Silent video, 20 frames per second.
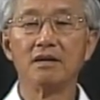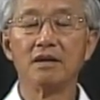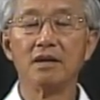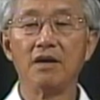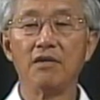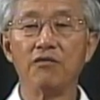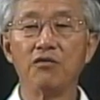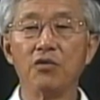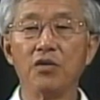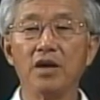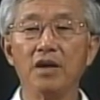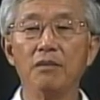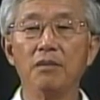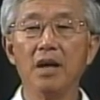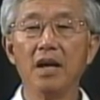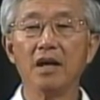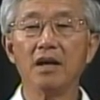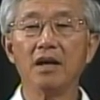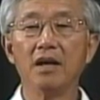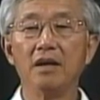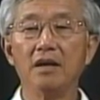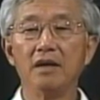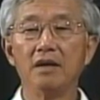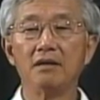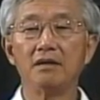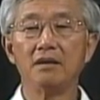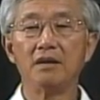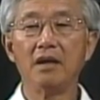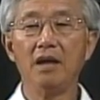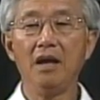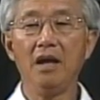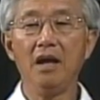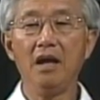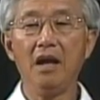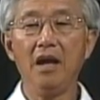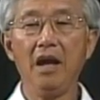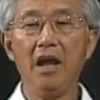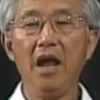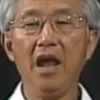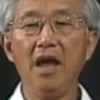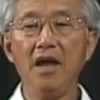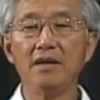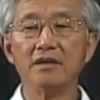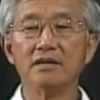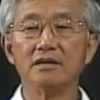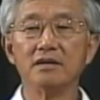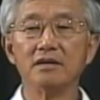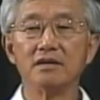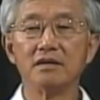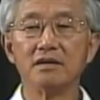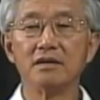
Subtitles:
If we make a N,